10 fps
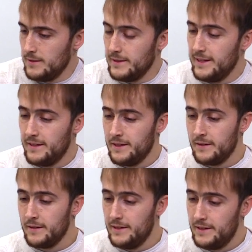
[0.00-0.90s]
Then
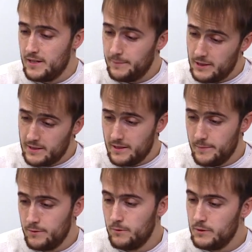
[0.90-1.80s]
in chapter
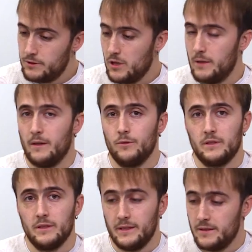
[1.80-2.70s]
7, we will talk
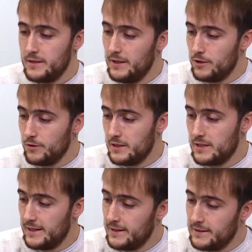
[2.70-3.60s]
about in silico
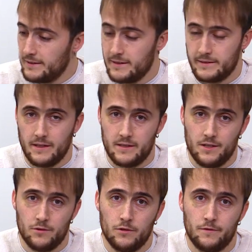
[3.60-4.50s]
design and
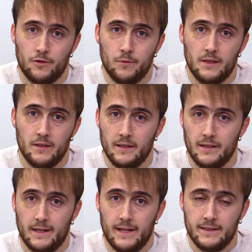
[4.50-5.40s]
characterization of
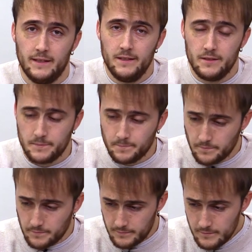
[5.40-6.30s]
novel catalysts.
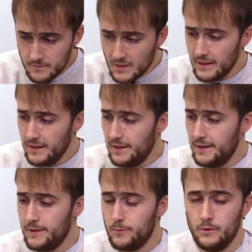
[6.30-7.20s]

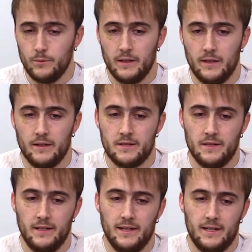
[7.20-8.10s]
Here we will
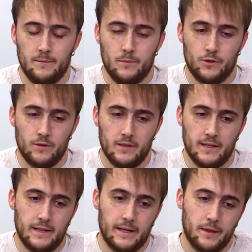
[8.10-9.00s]
see more
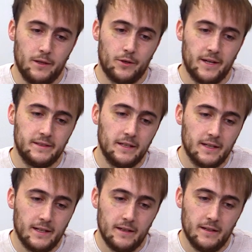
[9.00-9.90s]
a
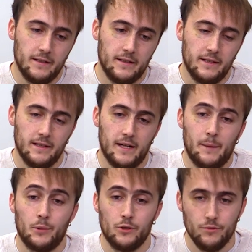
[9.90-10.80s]
theoretical
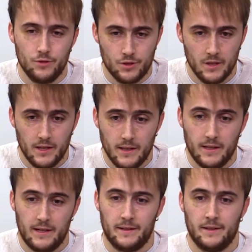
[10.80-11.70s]
approach,
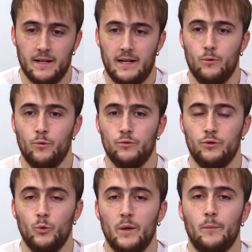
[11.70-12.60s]
and how
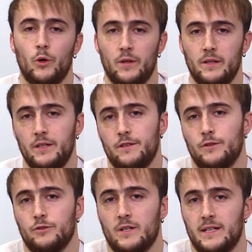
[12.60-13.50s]
do we model this
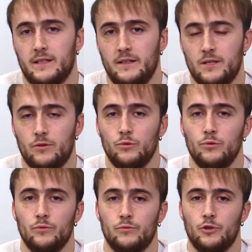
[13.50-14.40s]
photocatalyst
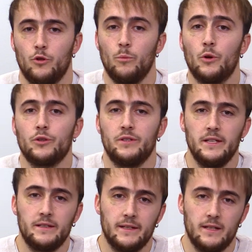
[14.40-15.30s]
to know more
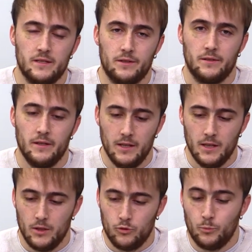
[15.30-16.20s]
details and
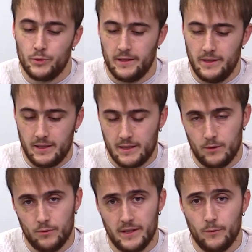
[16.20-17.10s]
to predict
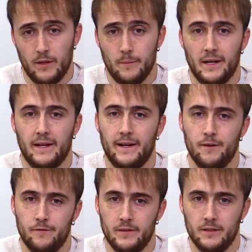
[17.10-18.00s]
how they will
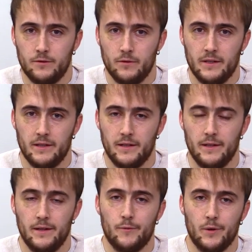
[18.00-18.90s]
behave into
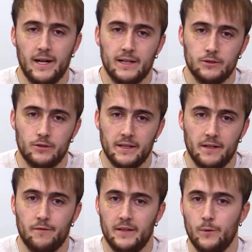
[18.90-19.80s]
the reactor and
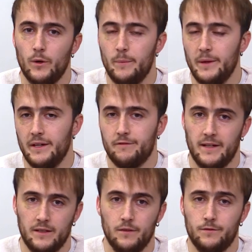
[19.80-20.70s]
if they will be
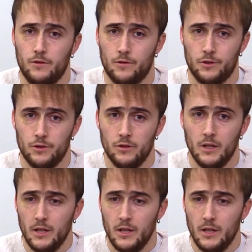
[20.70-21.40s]
effective or not.